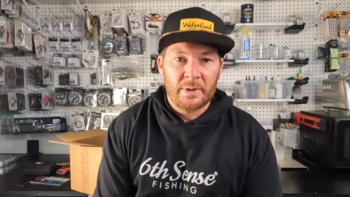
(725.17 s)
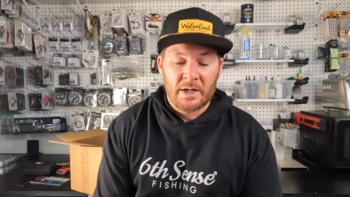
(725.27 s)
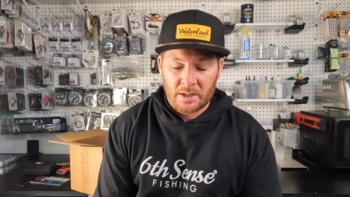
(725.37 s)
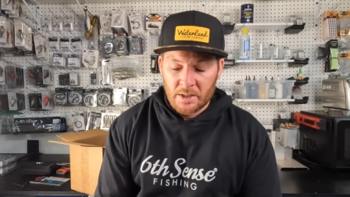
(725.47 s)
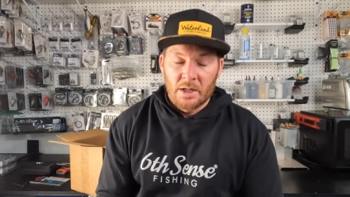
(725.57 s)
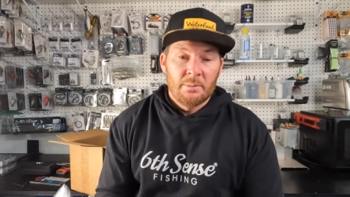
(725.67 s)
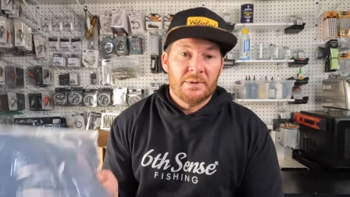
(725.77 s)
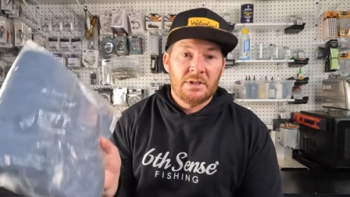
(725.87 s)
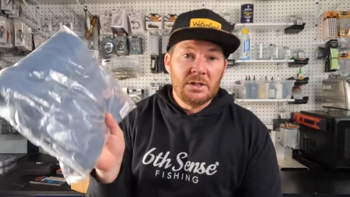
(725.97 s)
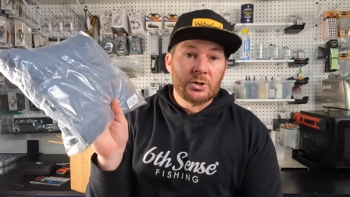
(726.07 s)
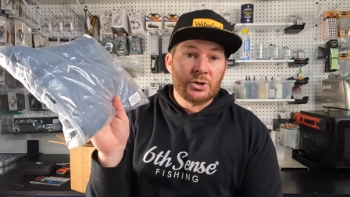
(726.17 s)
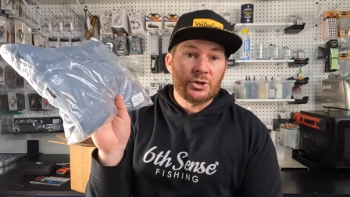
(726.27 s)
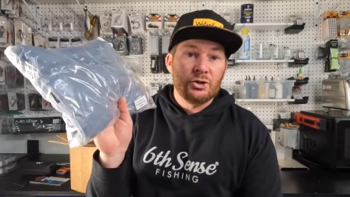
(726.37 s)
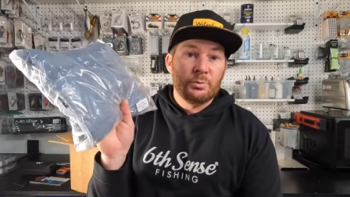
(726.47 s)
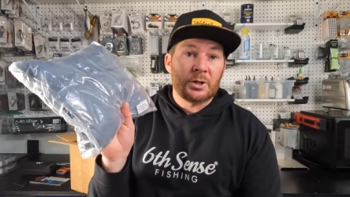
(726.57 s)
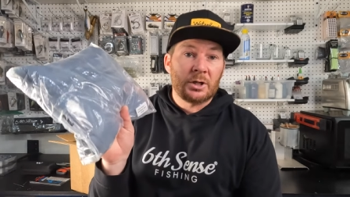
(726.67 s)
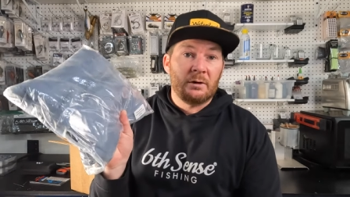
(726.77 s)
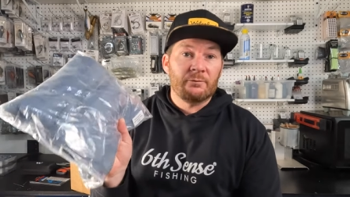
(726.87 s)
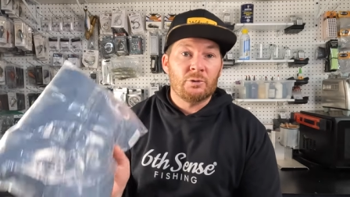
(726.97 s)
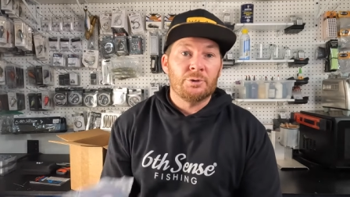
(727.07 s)
pair. But these are super
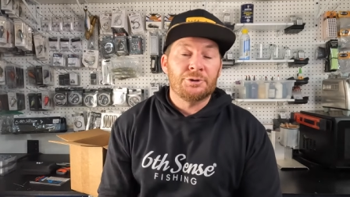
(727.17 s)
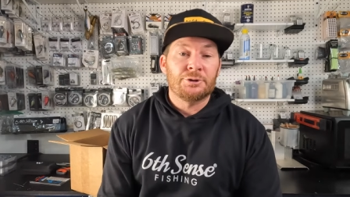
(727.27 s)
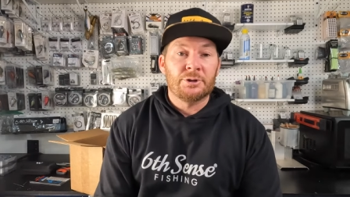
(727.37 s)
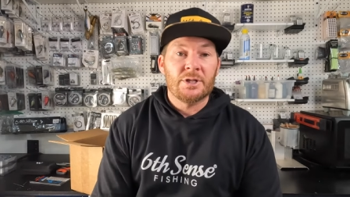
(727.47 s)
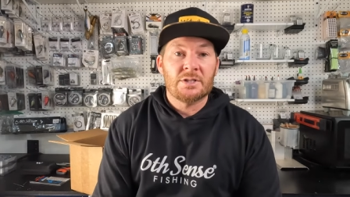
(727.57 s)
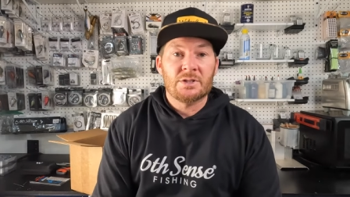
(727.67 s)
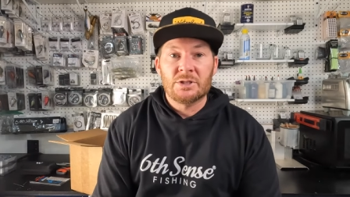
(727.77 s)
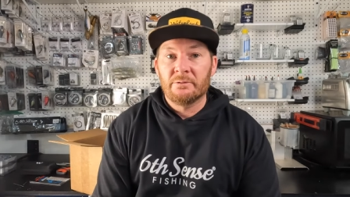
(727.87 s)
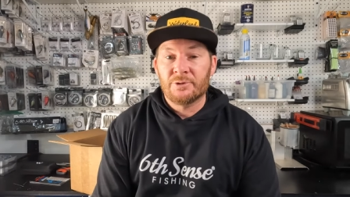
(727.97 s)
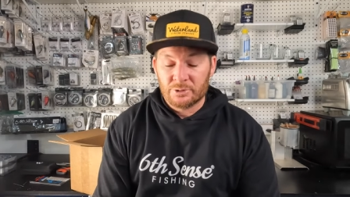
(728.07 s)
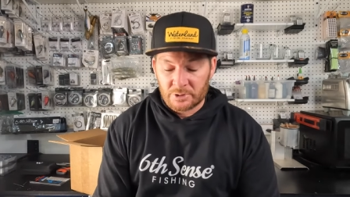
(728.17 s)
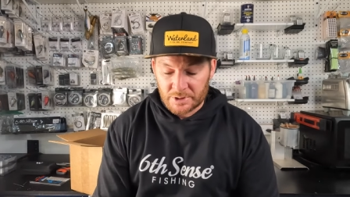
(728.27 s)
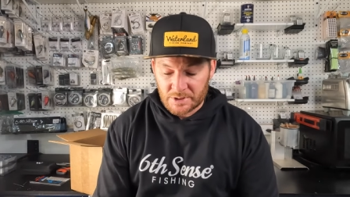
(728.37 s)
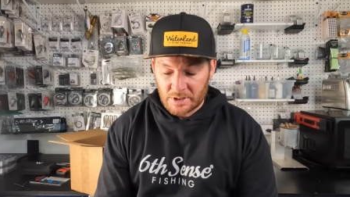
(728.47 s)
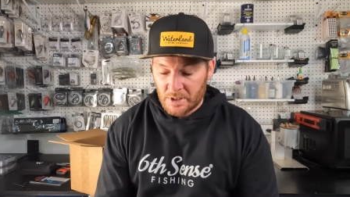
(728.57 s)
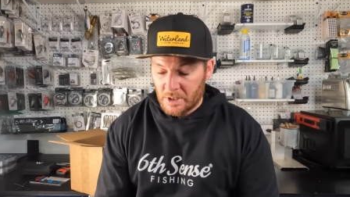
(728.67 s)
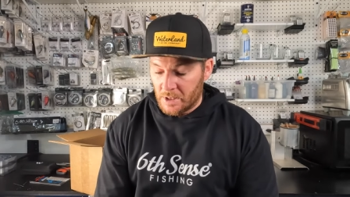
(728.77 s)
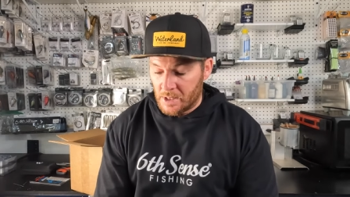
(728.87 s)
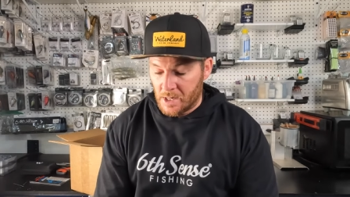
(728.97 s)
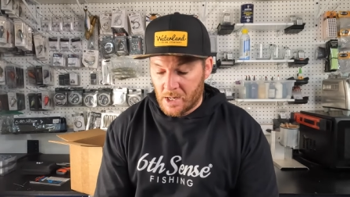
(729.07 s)
comfortable shorts, the sofa shorts.
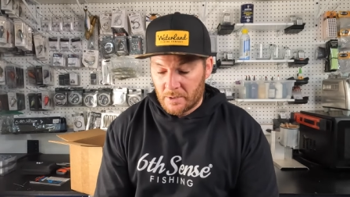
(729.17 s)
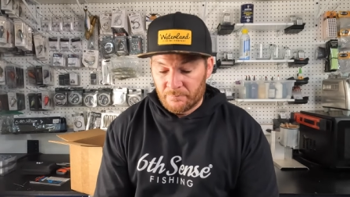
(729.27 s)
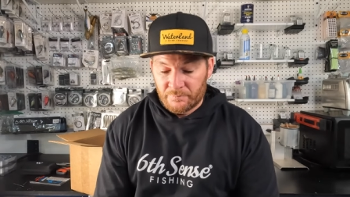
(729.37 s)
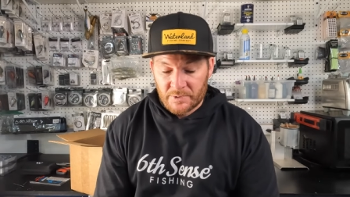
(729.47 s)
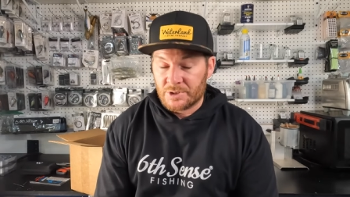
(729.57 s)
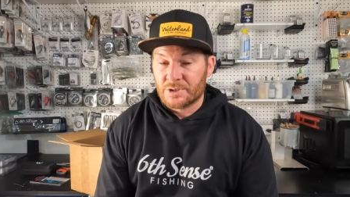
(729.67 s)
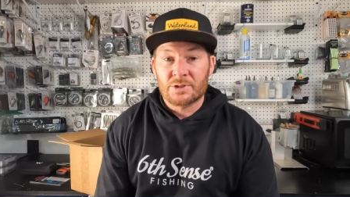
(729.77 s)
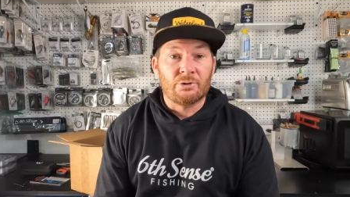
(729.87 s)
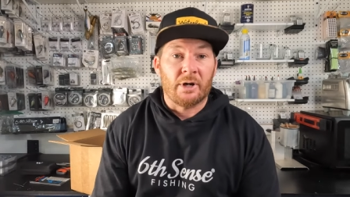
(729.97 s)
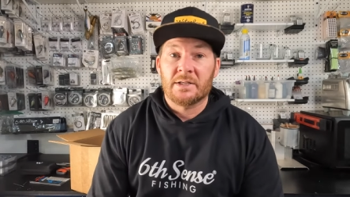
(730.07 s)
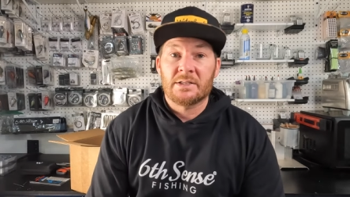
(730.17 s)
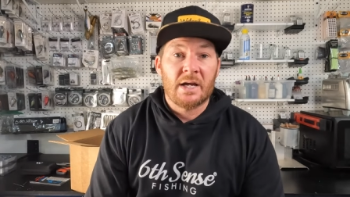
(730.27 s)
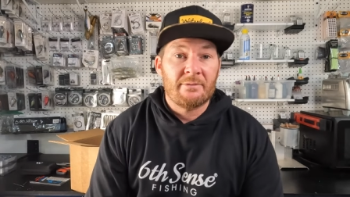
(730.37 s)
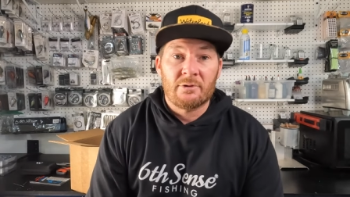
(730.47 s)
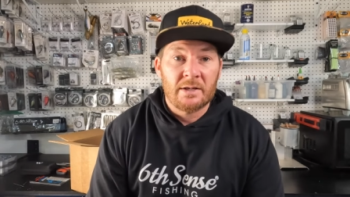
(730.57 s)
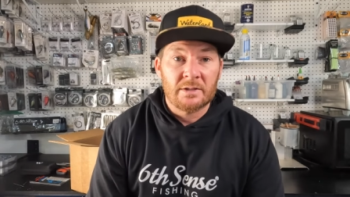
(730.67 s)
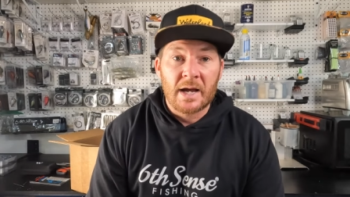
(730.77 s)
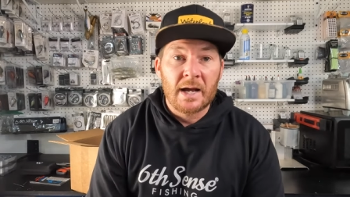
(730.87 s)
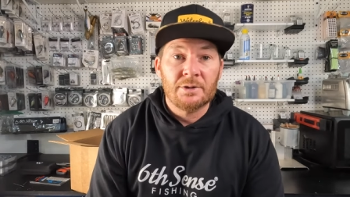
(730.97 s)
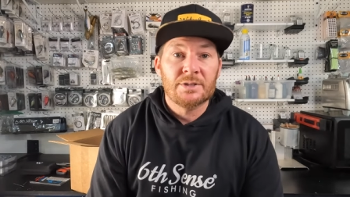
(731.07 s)
They're just great to have around the
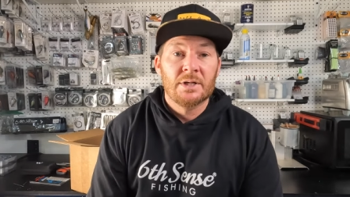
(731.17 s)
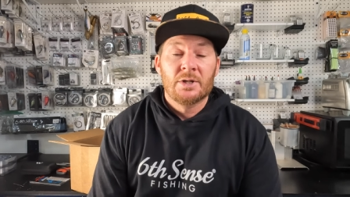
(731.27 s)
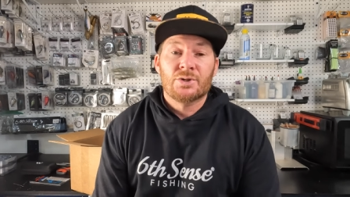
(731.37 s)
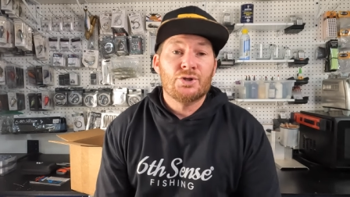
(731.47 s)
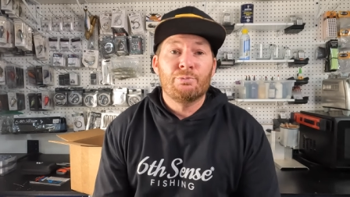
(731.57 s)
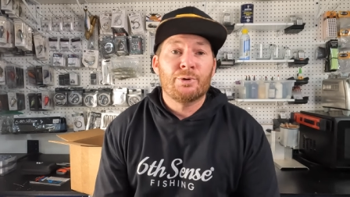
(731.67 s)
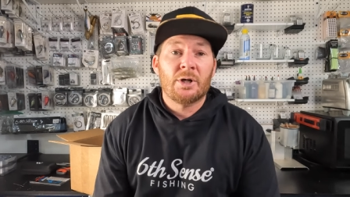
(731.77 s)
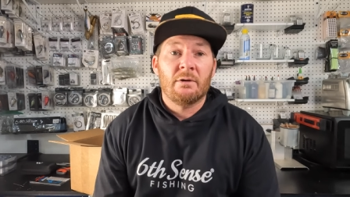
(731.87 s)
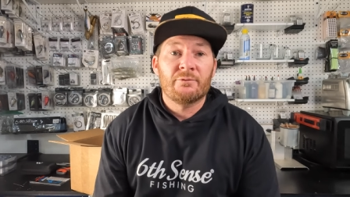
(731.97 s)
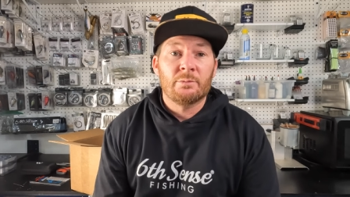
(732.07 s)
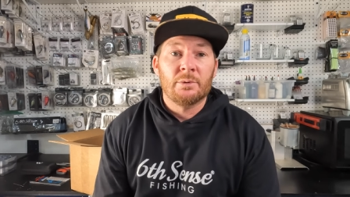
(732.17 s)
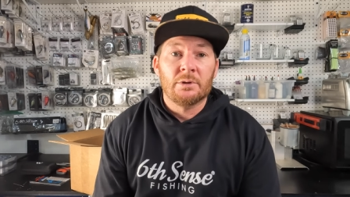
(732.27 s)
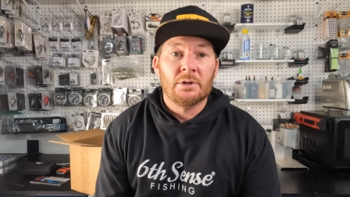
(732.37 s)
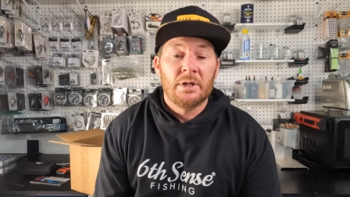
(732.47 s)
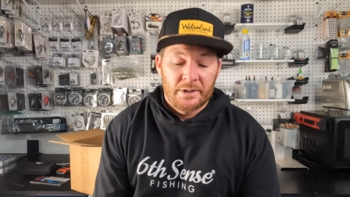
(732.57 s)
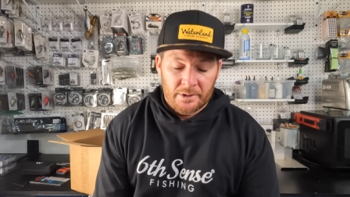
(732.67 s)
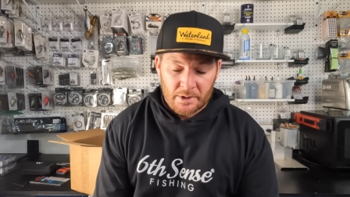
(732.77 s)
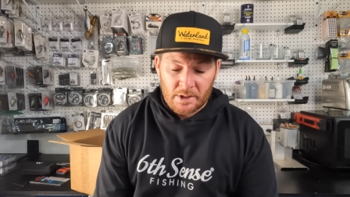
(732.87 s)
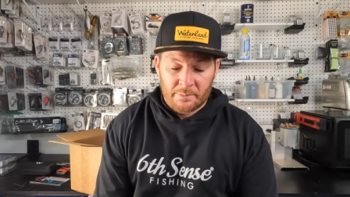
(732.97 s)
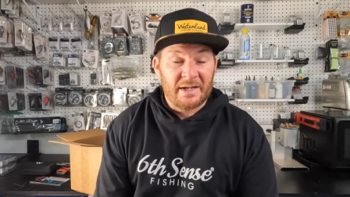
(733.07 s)
house, super comfortable.
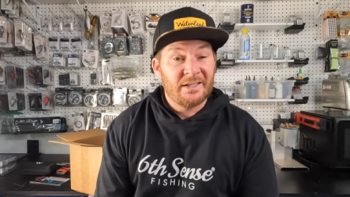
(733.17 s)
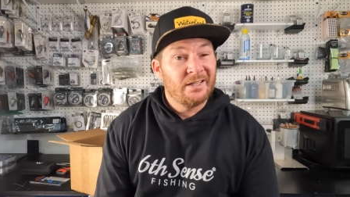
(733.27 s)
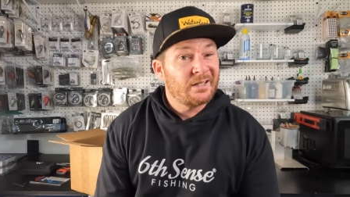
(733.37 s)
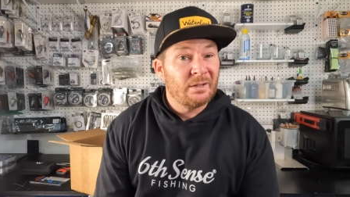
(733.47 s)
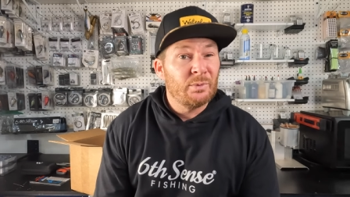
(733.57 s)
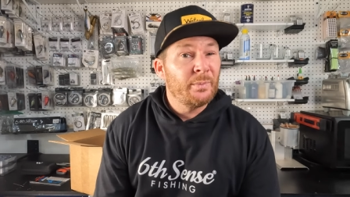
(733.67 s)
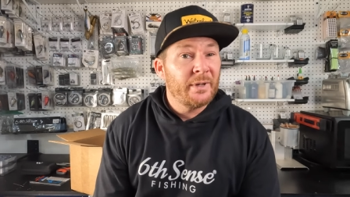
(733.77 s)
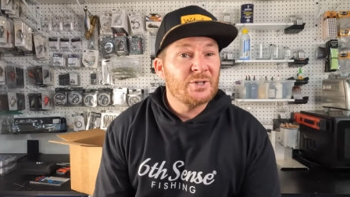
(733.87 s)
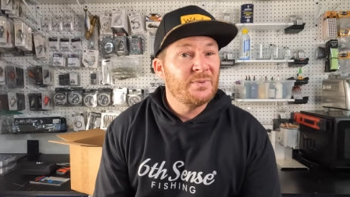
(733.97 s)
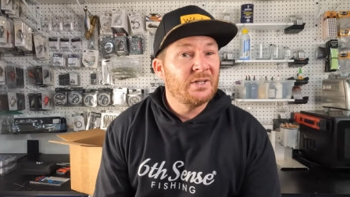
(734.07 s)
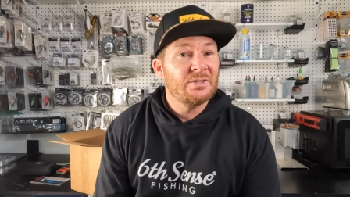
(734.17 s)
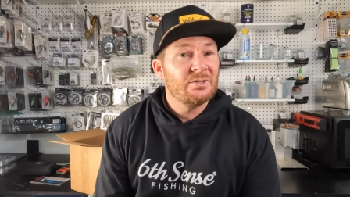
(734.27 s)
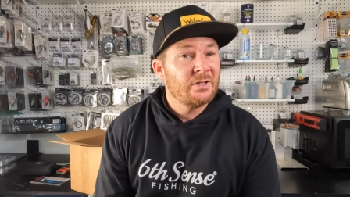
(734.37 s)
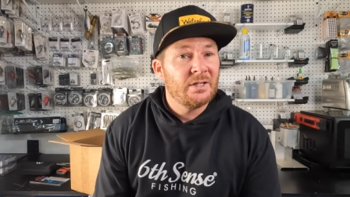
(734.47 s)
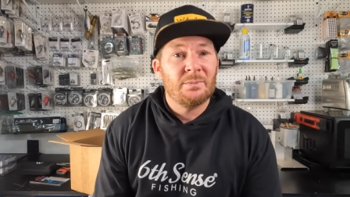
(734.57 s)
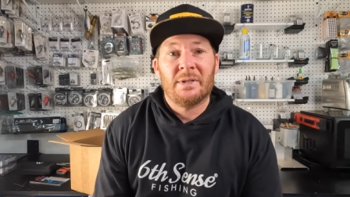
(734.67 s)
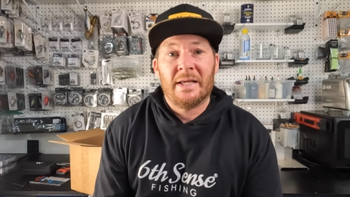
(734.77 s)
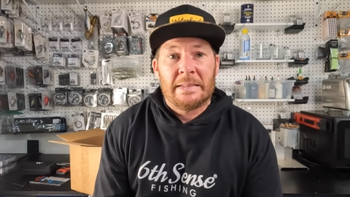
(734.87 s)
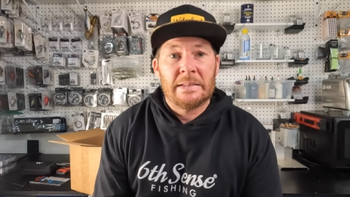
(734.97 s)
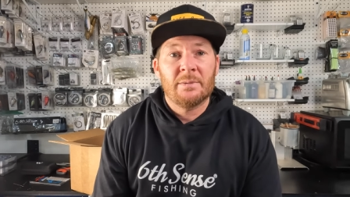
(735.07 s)
I'd get a couple pairs because you're gonna end up
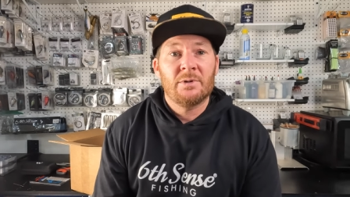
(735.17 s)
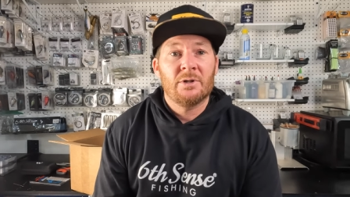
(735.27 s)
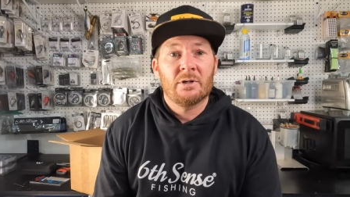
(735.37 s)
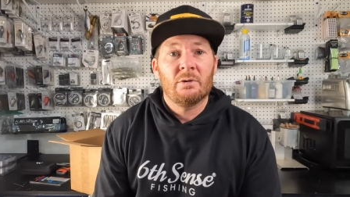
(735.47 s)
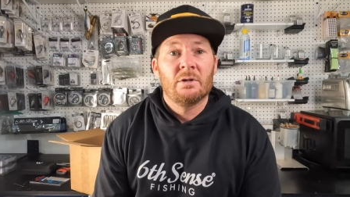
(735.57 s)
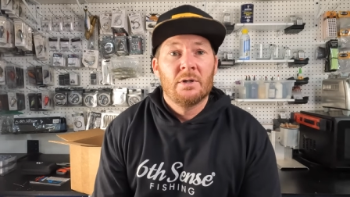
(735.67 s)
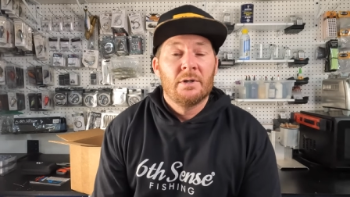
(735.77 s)
liking them and you're gonna